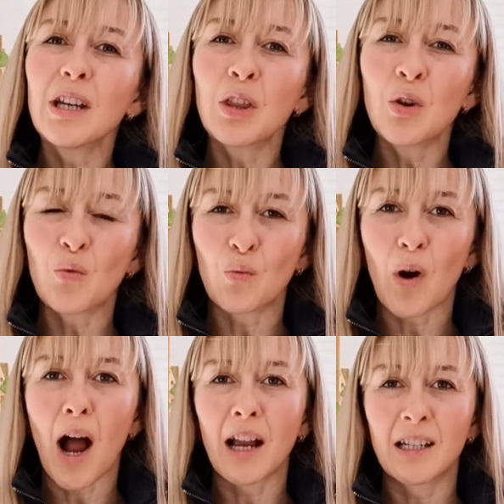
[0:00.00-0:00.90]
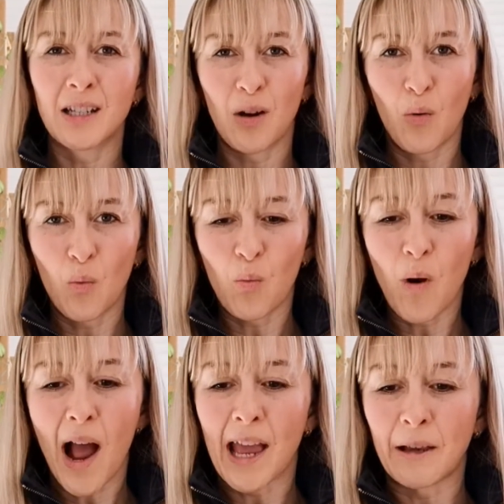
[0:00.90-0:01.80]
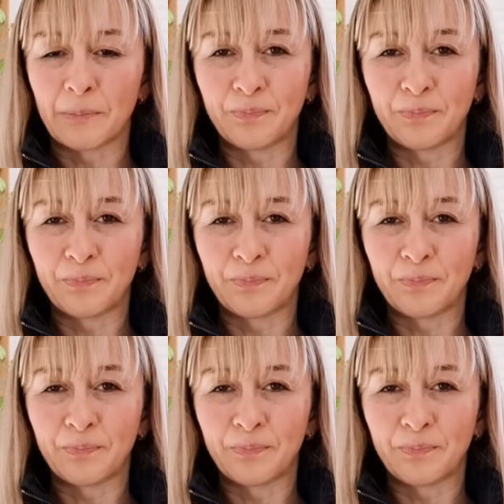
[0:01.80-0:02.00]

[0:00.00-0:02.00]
in the right way.